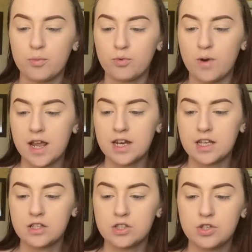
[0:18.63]
right
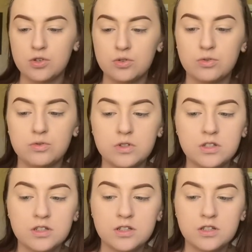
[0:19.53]
into
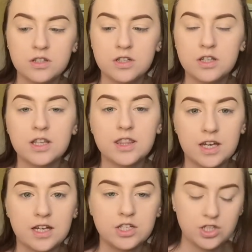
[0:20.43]
the
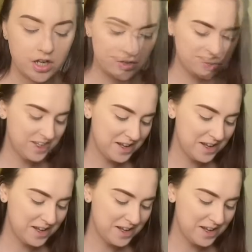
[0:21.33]
eyeshadow.